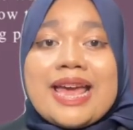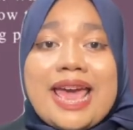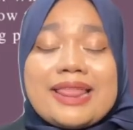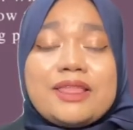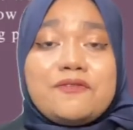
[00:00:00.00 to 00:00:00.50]

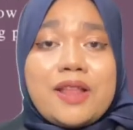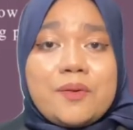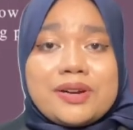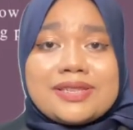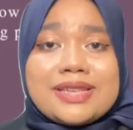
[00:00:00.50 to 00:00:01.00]
And the
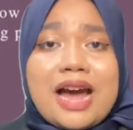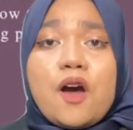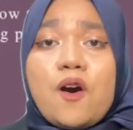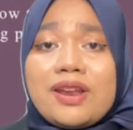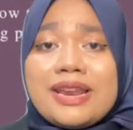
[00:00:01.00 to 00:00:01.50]
flowers are
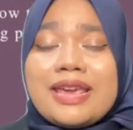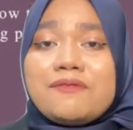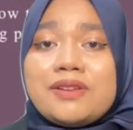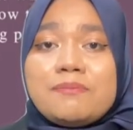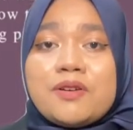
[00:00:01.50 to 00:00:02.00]
only
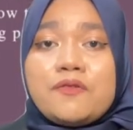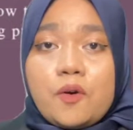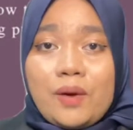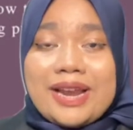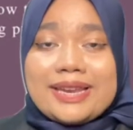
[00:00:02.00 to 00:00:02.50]
available for
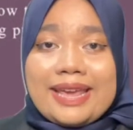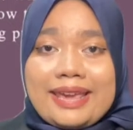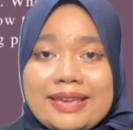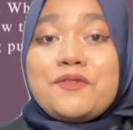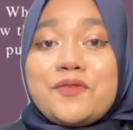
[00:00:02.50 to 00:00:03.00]
1 day.
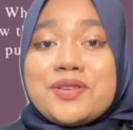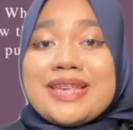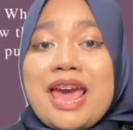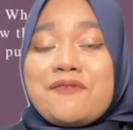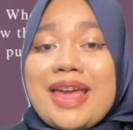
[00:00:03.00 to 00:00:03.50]
The fruits
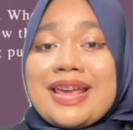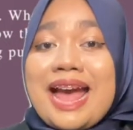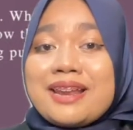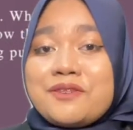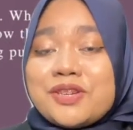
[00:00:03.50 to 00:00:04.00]
have an
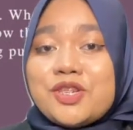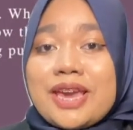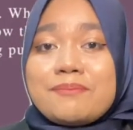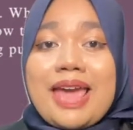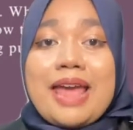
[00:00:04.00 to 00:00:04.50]
uneven
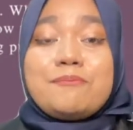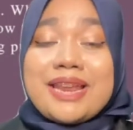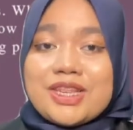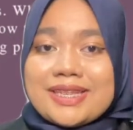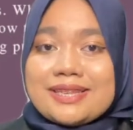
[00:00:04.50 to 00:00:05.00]
shape and
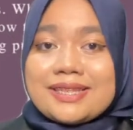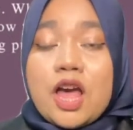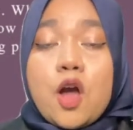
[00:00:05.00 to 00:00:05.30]
many seeds.